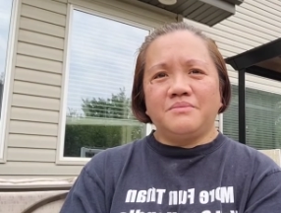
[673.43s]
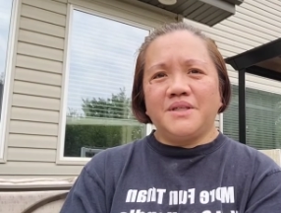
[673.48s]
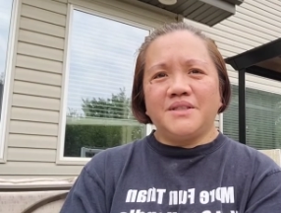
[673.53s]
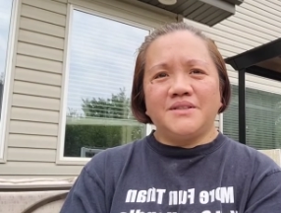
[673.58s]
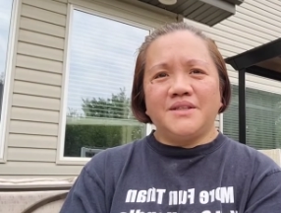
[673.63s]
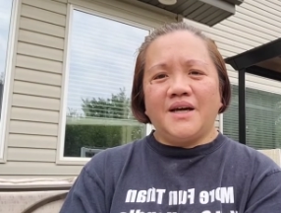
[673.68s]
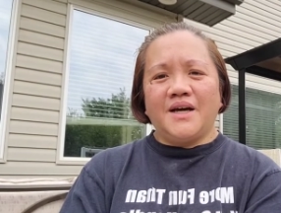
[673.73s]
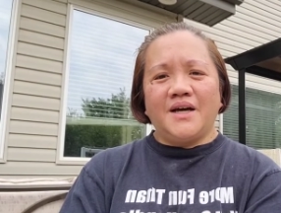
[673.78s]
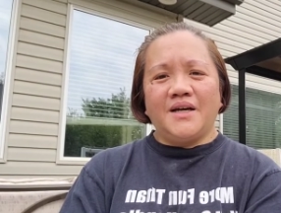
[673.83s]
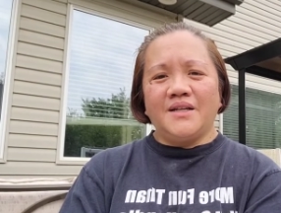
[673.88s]

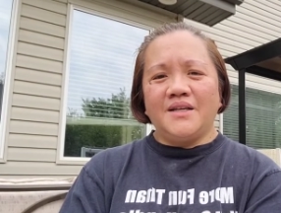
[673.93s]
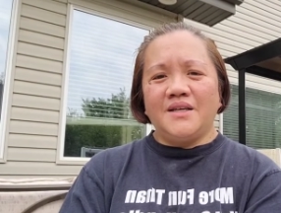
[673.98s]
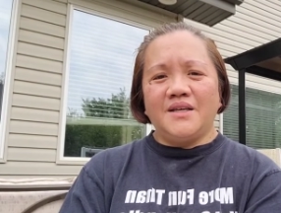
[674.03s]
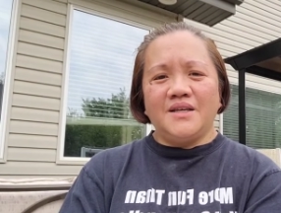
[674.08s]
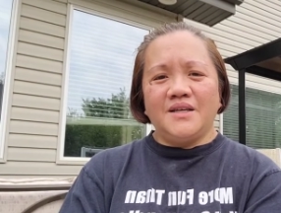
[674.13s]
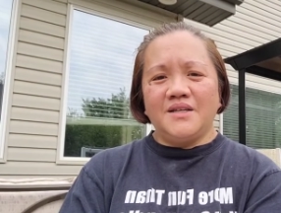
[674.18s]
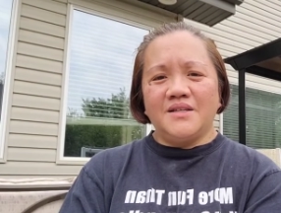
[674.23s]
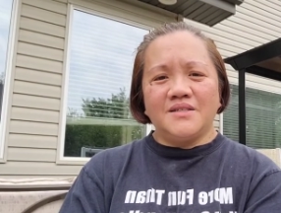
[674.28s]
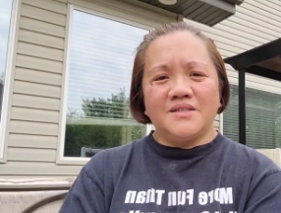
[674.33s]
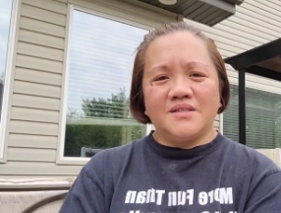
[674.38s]
my
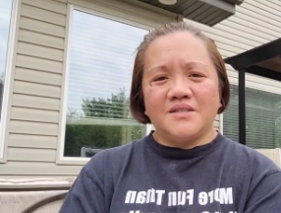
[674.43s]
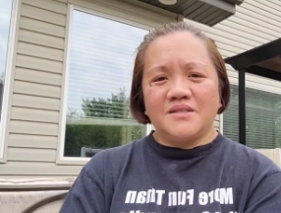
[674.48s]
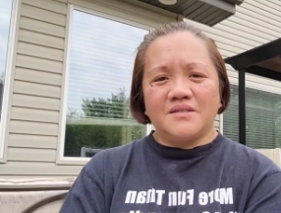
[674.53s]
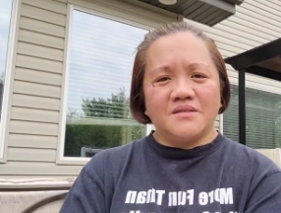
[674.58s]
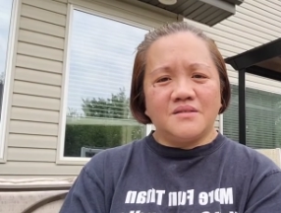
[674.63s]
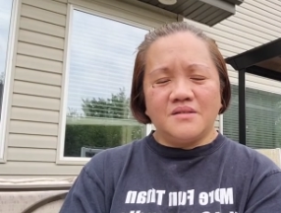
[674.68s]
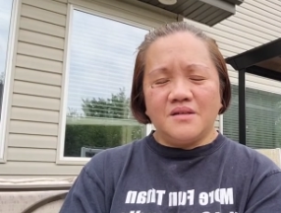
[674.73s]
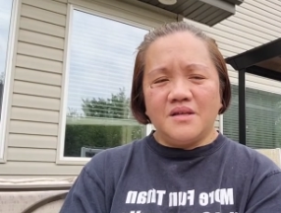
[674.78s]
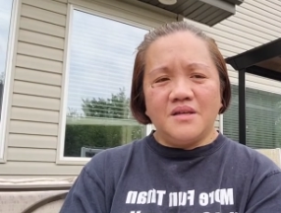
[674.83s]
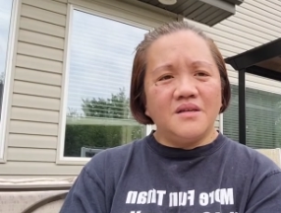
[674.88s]
dad he
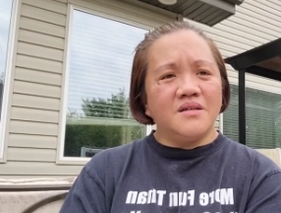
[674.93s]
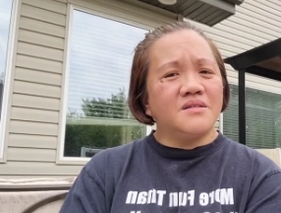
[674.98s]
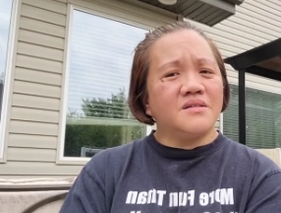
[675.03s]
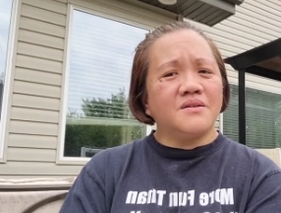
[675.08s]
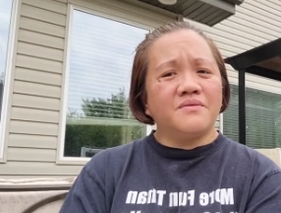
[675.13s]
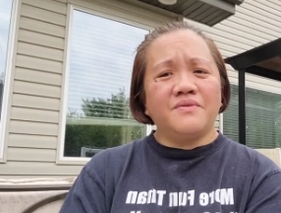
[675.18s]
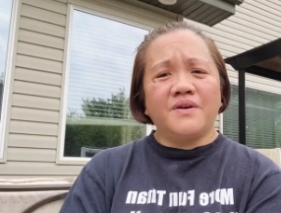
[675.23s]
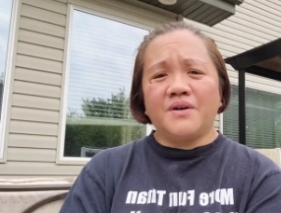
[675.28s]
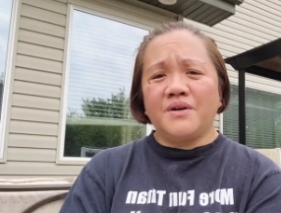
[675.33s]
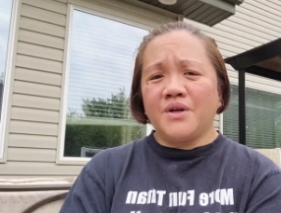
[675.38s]
is
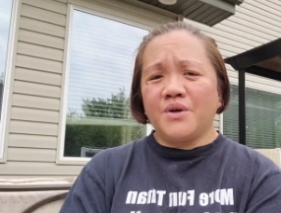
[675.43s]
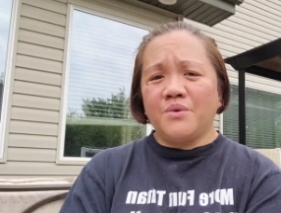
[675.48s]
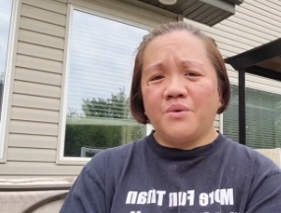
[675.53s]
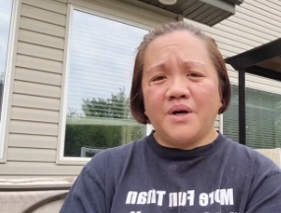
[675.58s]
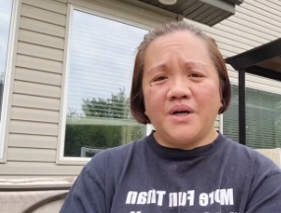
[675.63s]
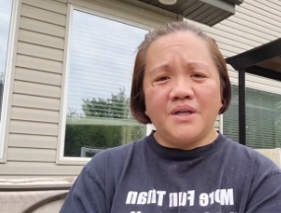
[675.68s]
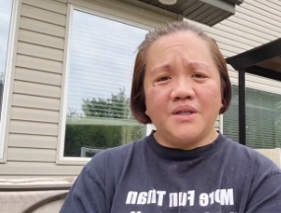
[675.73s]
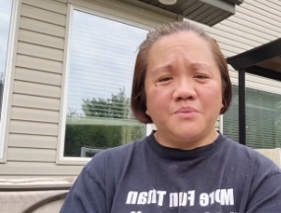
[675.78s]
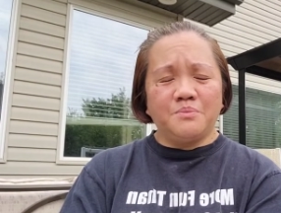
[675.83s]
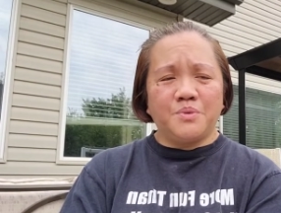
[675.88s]
he is a very
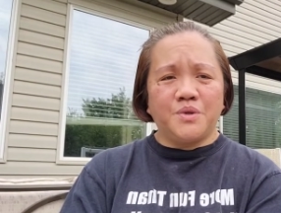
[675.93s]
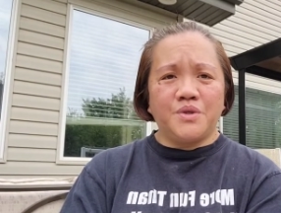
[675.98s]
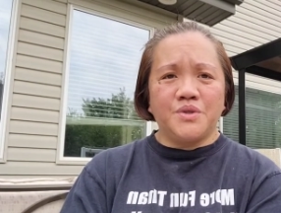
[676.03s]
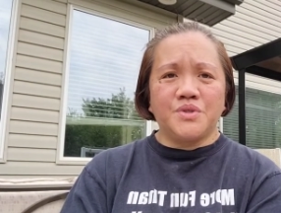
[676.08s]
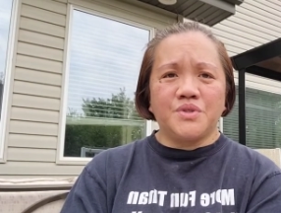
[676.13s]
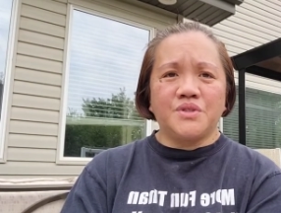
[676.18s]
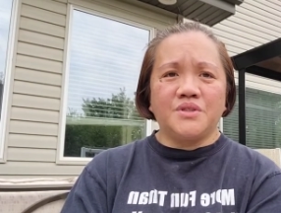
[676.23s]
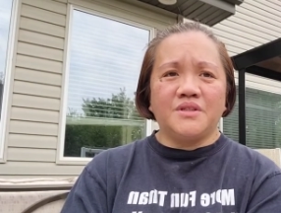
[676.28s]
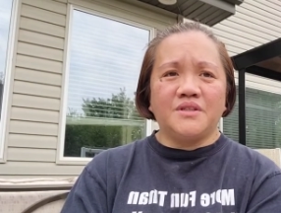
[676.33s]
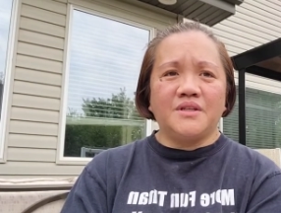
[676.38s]
quiet
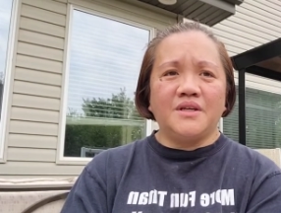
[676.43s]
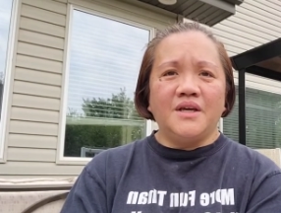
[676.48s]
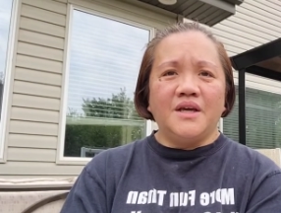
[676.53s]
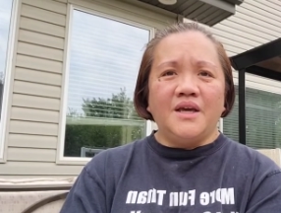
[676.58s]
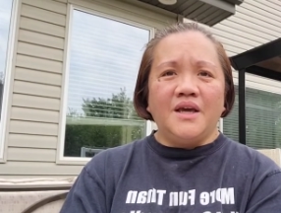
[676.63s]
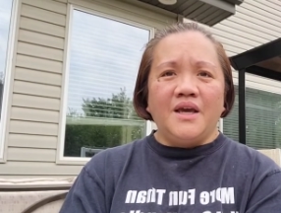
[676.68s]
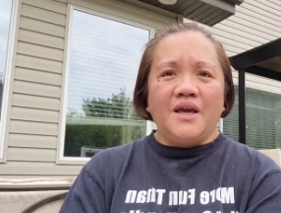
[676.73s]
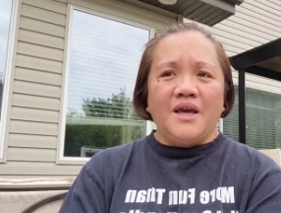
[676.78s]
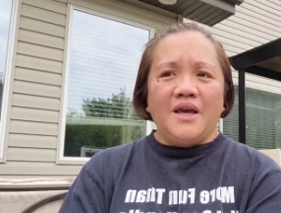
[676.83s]
person